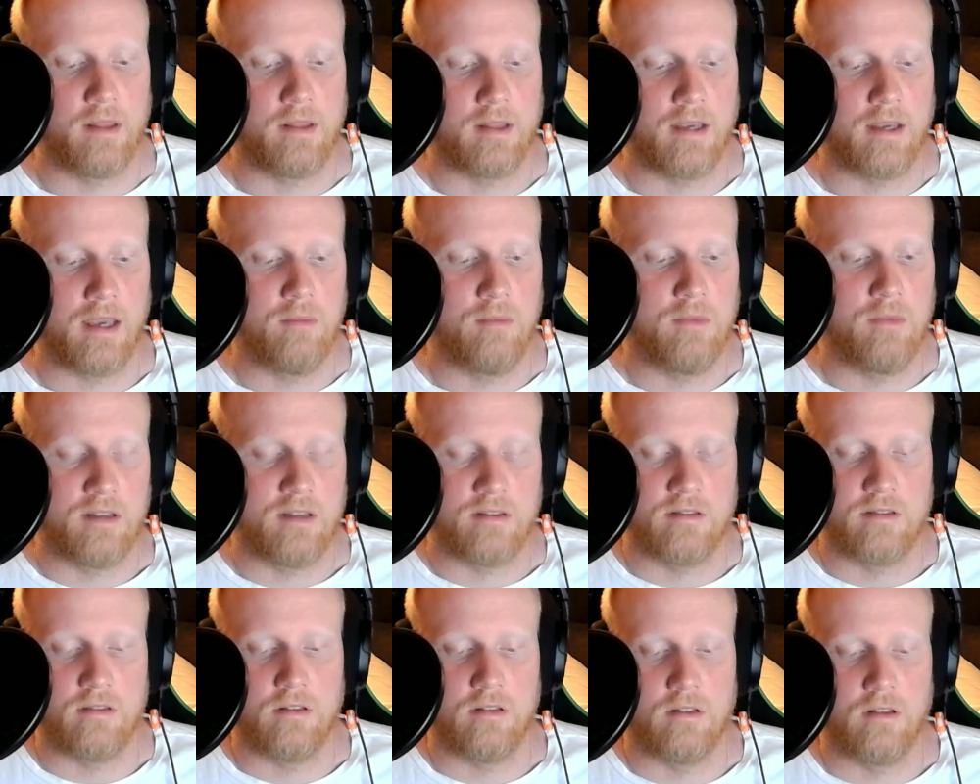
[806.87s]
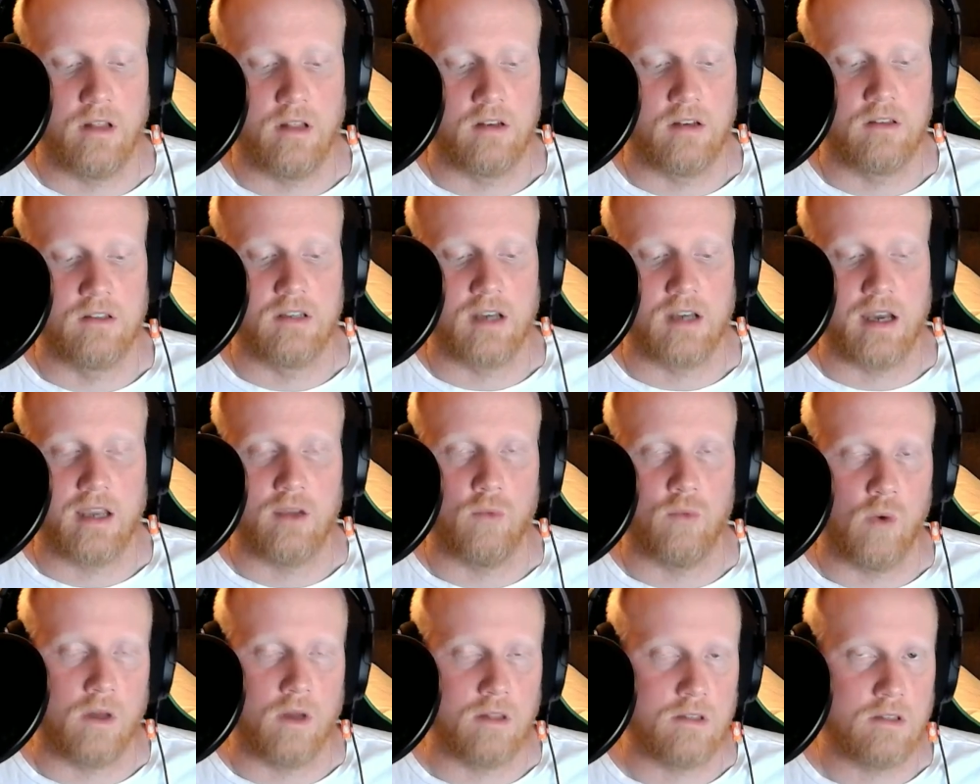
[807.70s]
the game is not
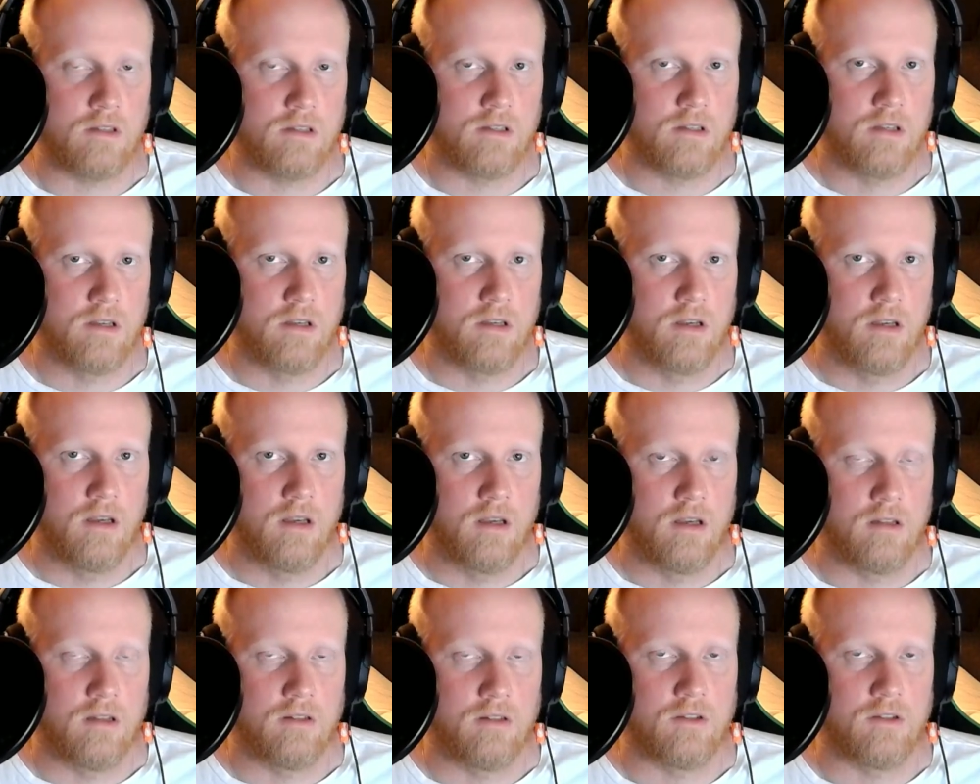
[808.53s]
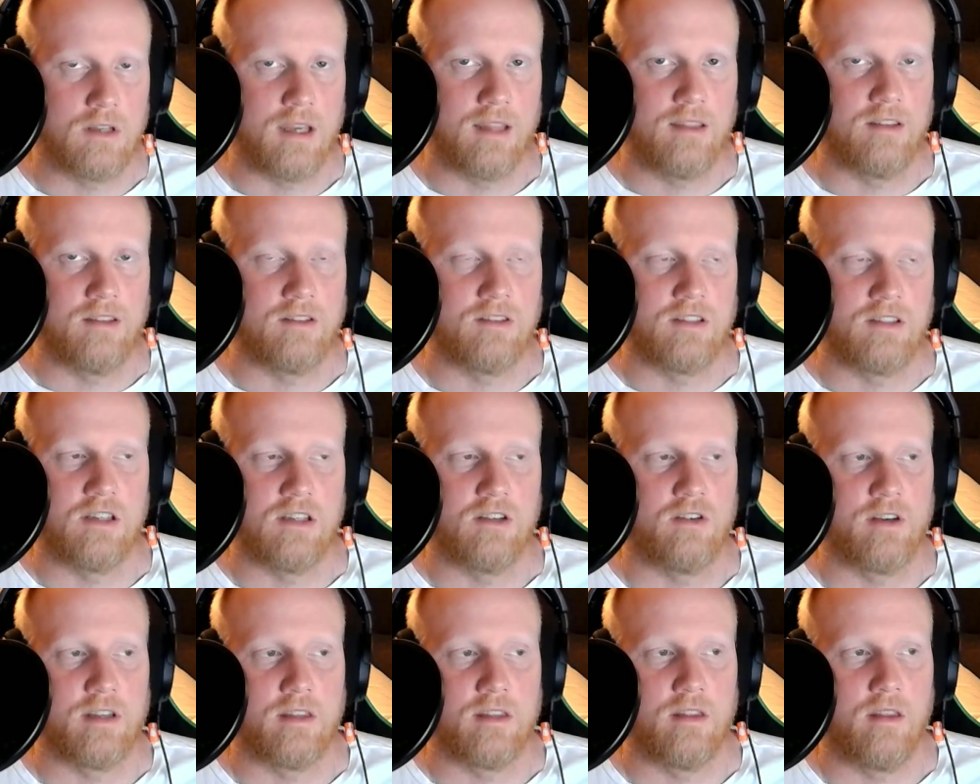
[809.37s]
dying once to get the
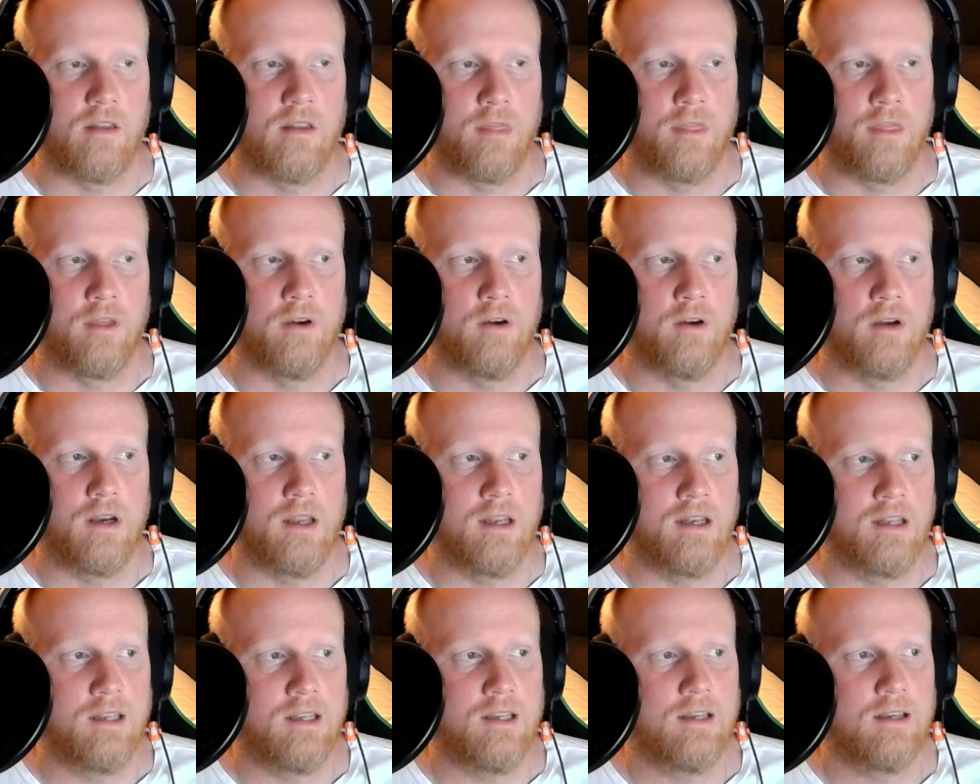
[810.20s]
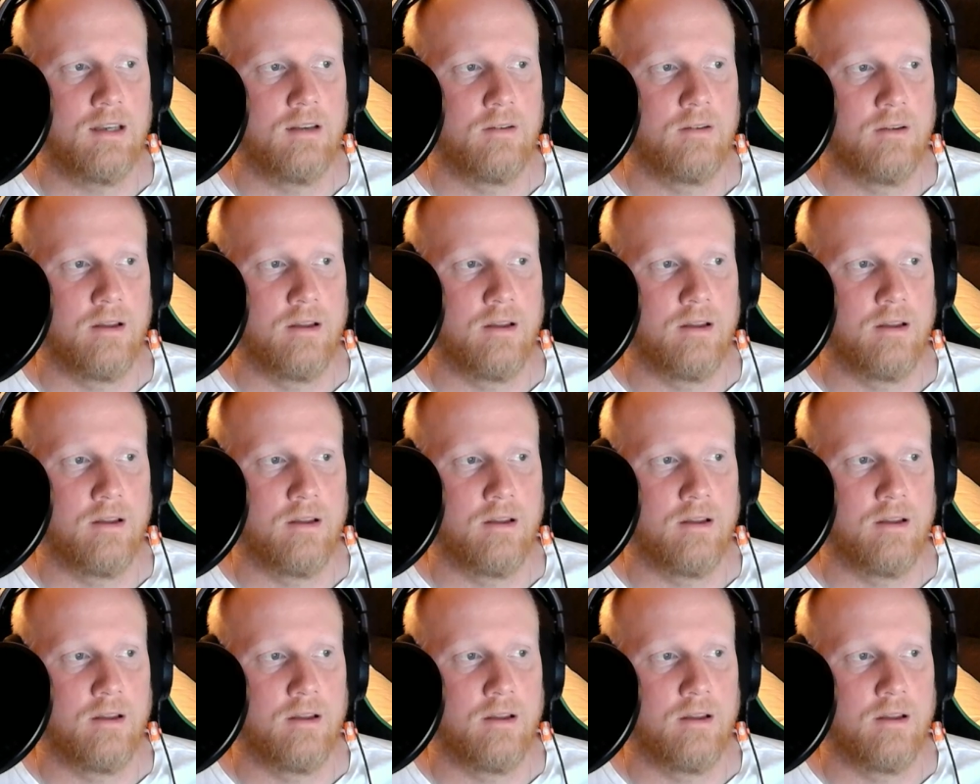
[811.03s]
secret 3rd ending,